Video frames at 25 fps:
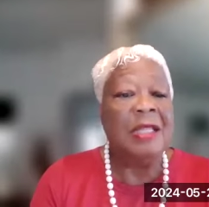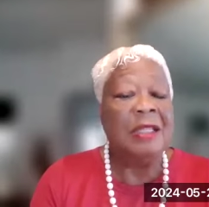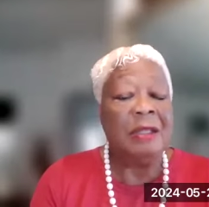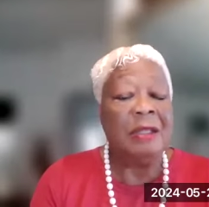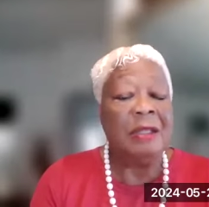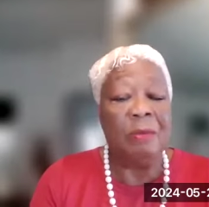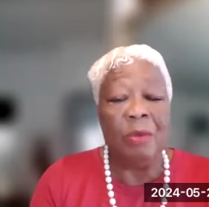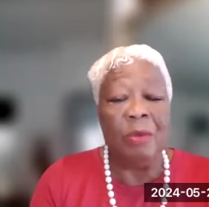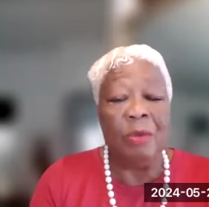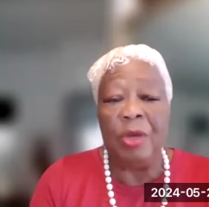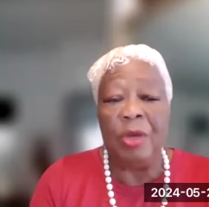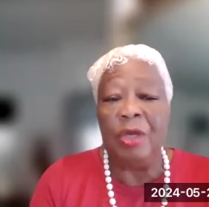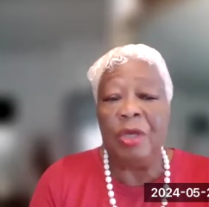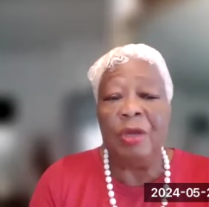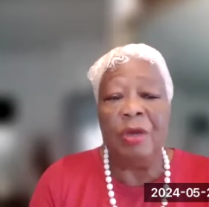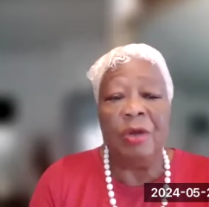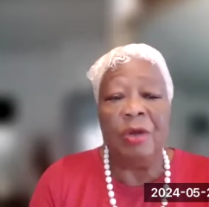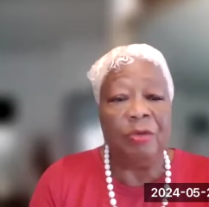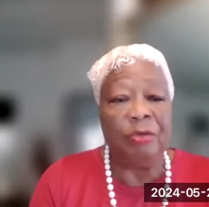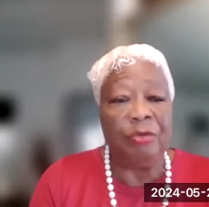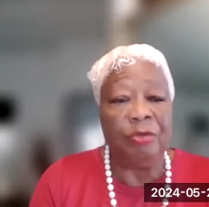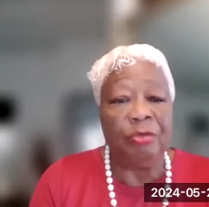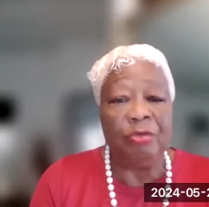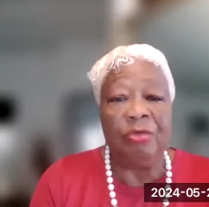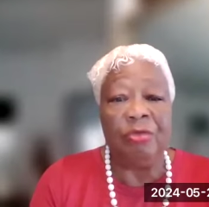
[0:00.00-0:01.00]
the more you
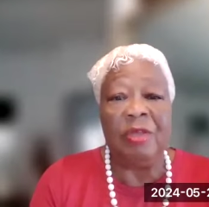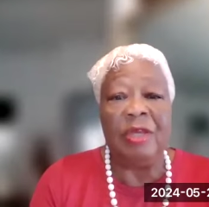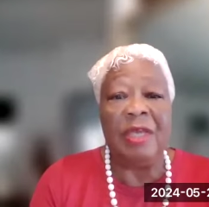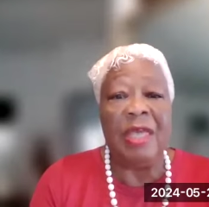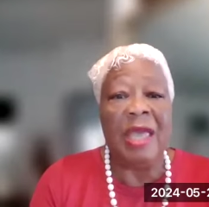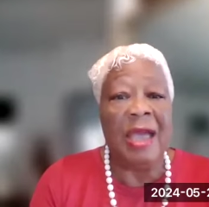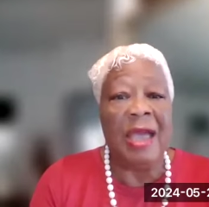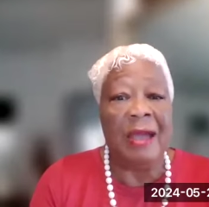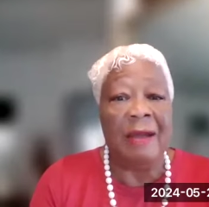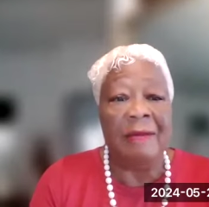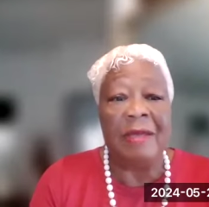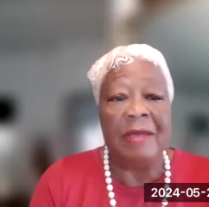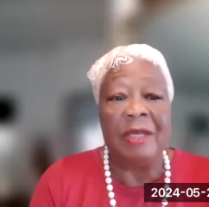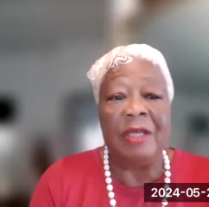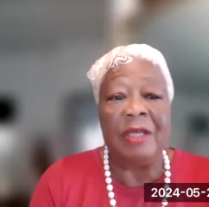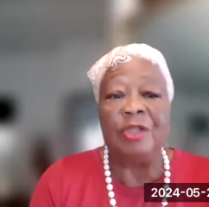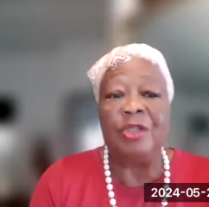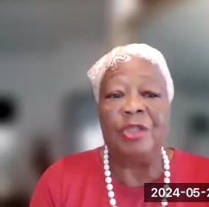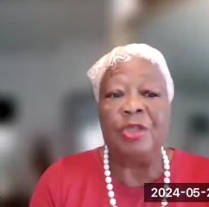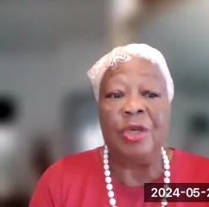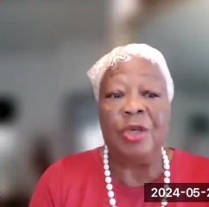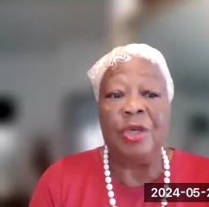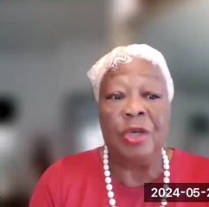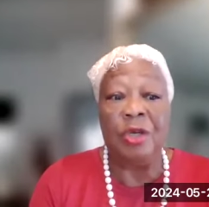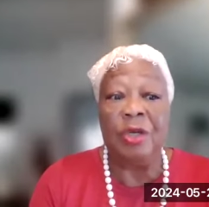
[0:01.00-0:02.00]
go through the carriers,
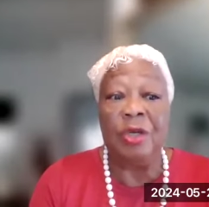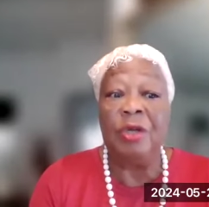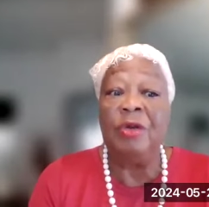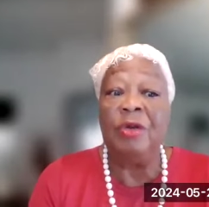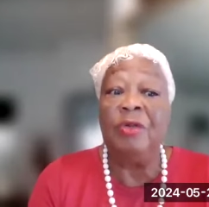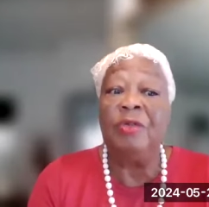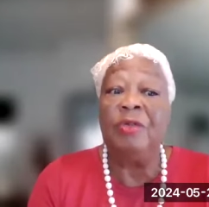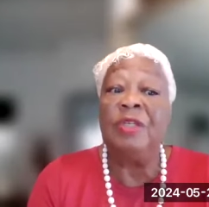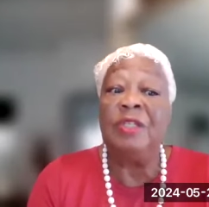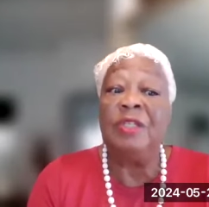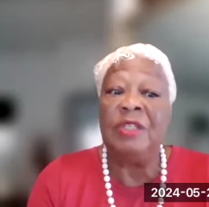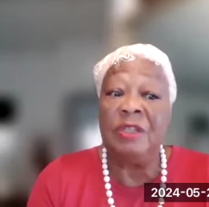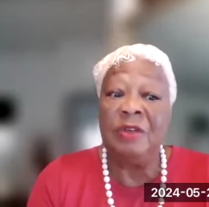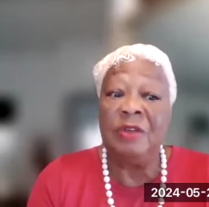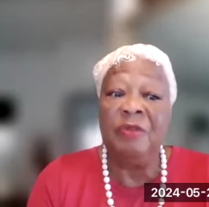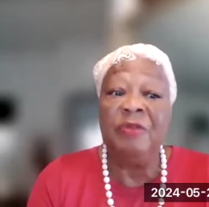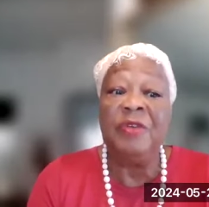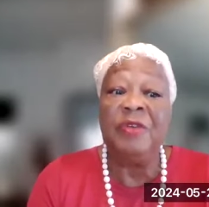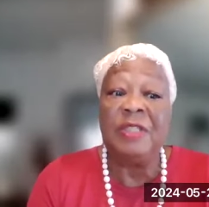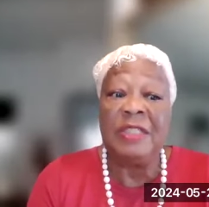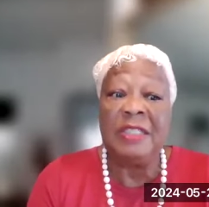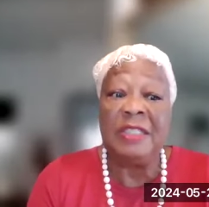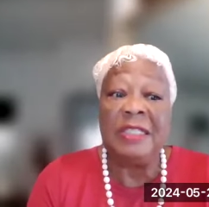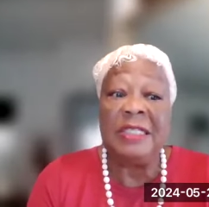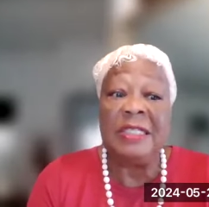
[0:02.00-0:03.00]
you're going to know the
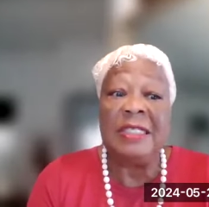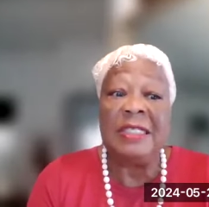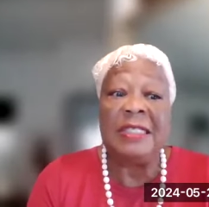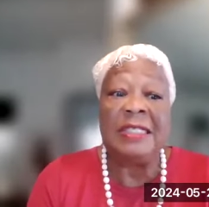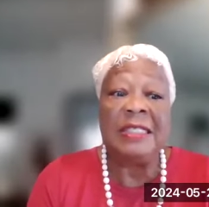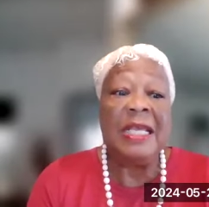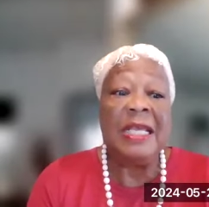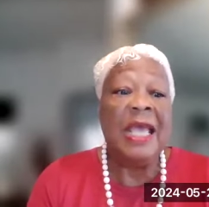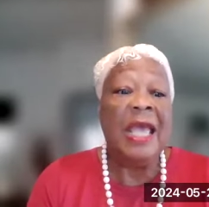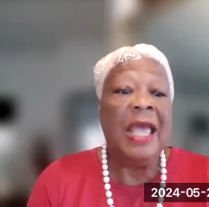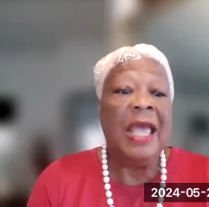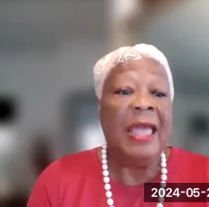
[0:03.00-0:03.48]
differences